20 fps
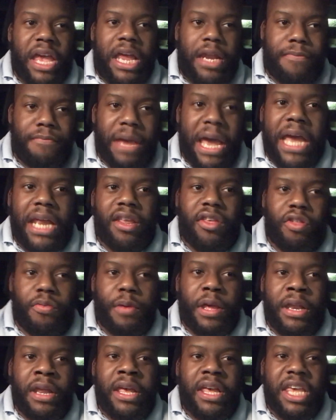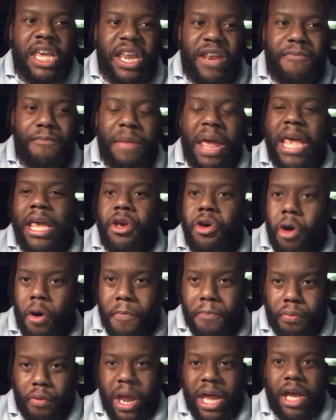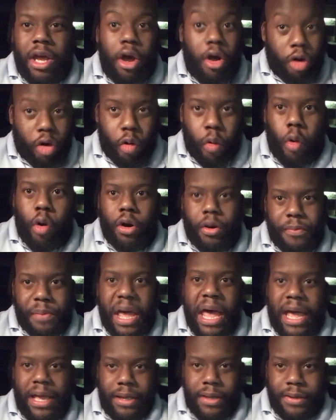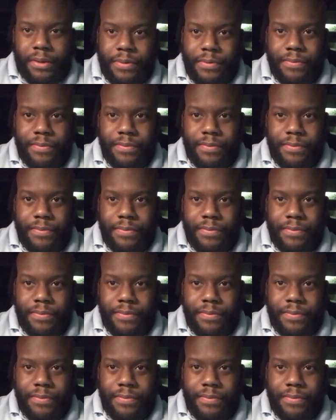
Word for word: and management can make or break a quarterback.